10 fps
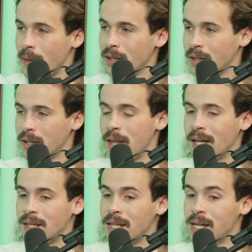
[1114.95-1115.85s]

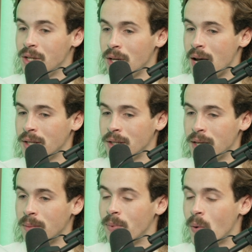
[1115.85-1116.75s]
that's teaching us the
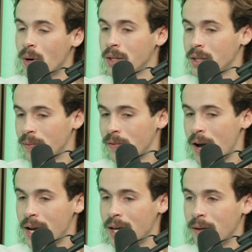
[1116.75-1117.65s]
importance of
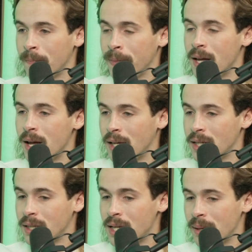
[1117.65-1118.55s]
fighting
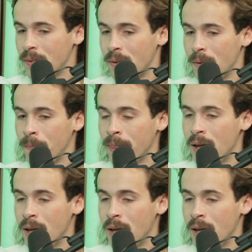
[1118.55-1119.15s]
against evil.